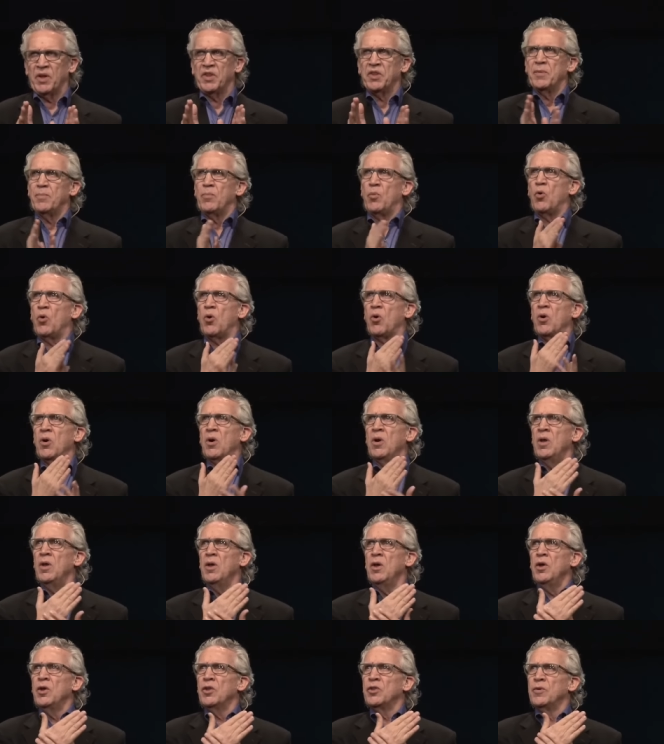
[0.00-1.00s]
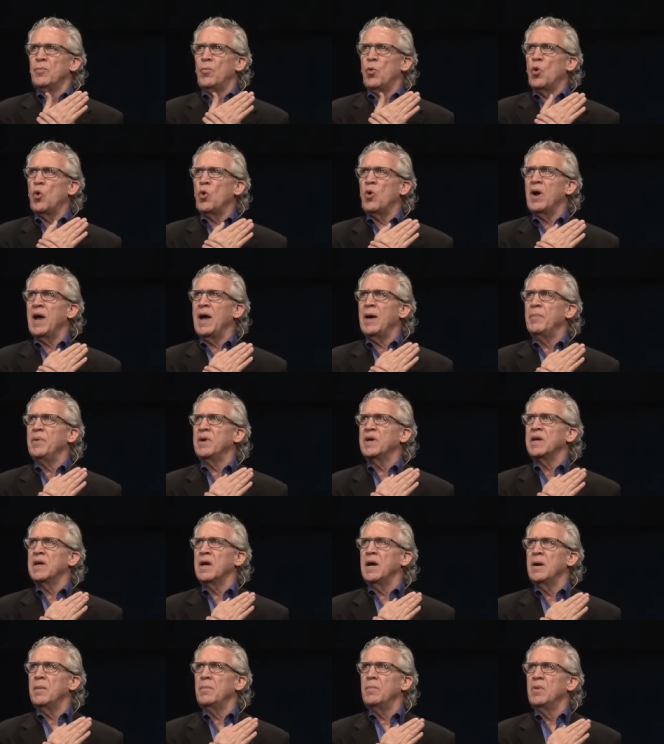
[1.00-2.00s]
The more I
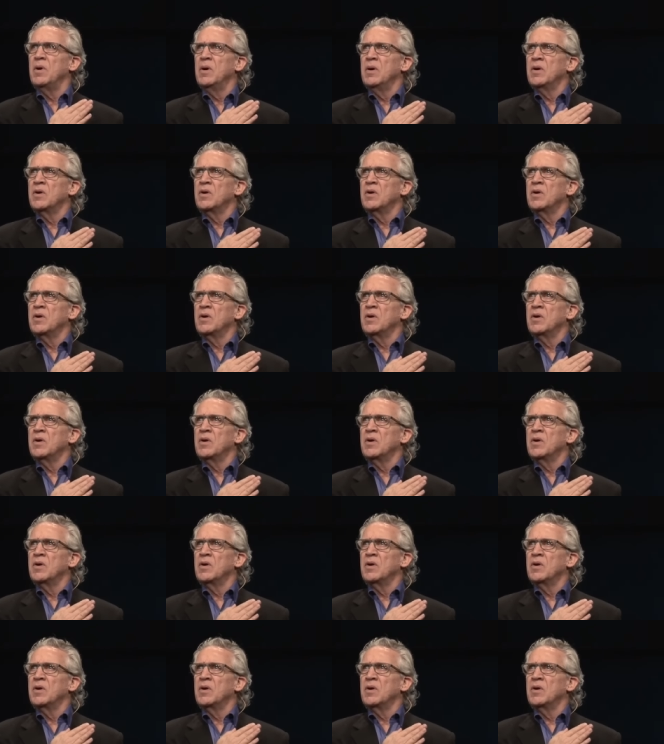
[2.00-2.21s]
become